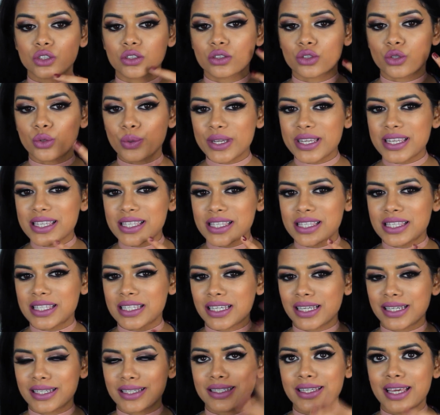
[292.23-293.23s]
creased
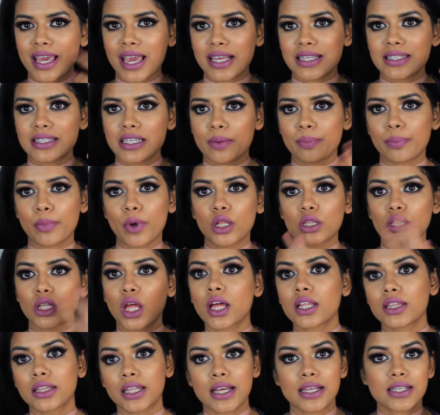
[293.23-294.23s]
and caked up a
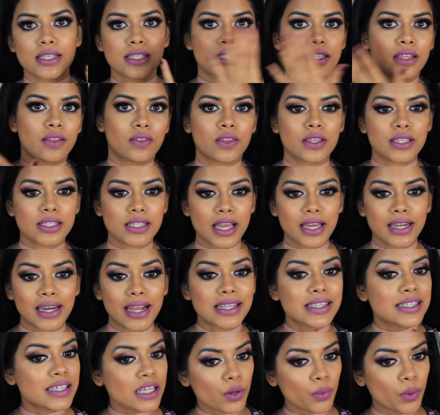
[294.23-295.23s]
lot less than the side
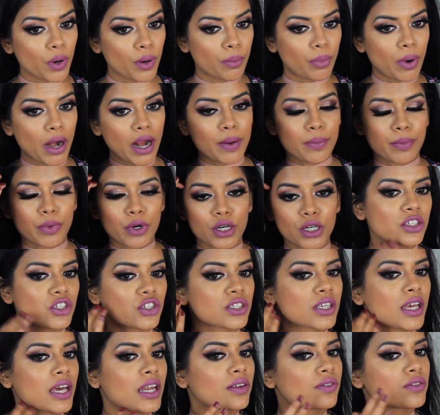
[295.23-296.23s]
I didn't wear primer. It
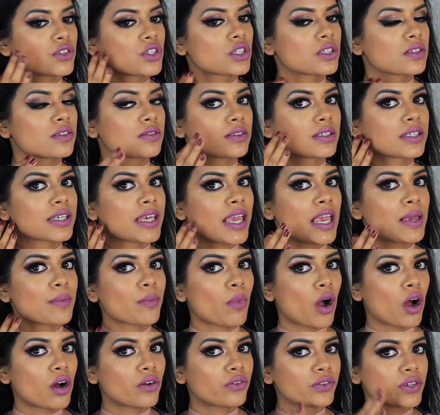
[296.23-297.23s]
just kind of
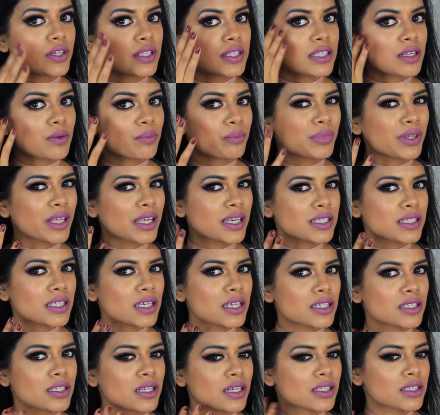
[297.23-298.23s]
came off in some
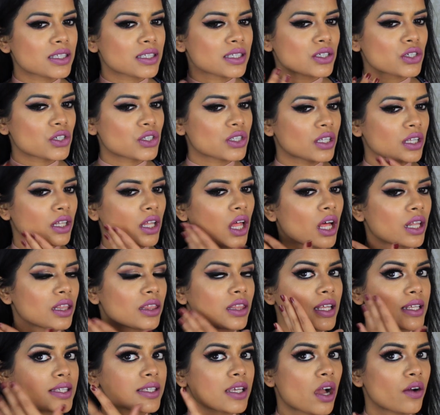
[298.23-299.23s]
places, and it's just a lot
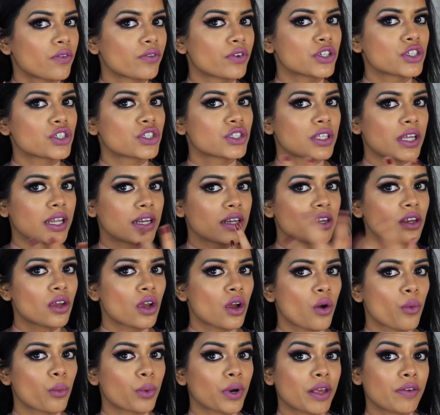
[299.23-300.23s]
less coverage than
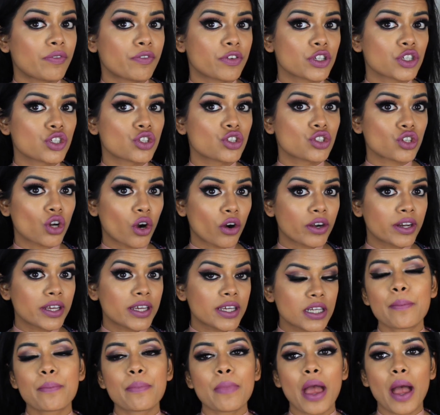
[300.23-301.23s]
when I first
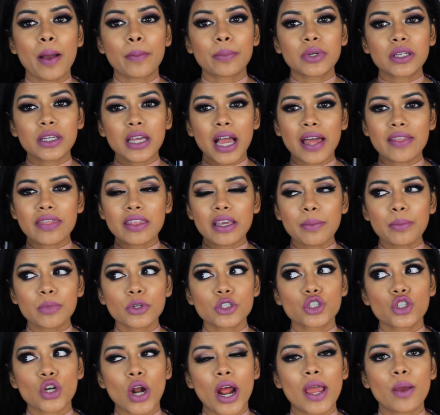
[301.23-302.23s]
started. I think I'm
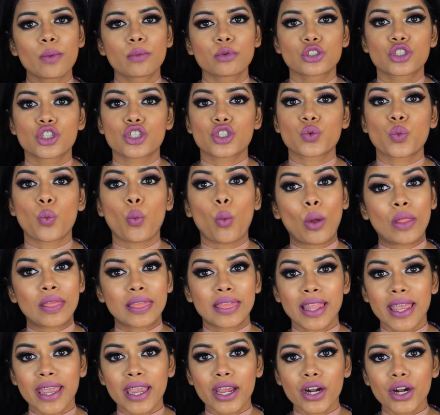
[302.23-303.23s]
gonna try it with just
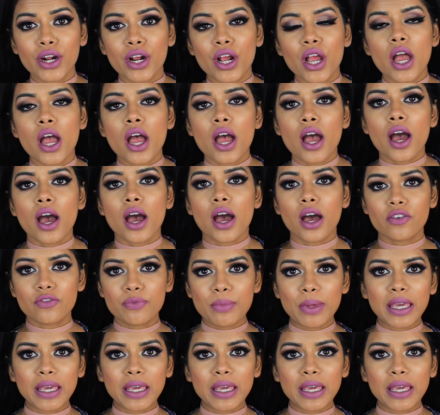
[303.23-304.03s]
one layer of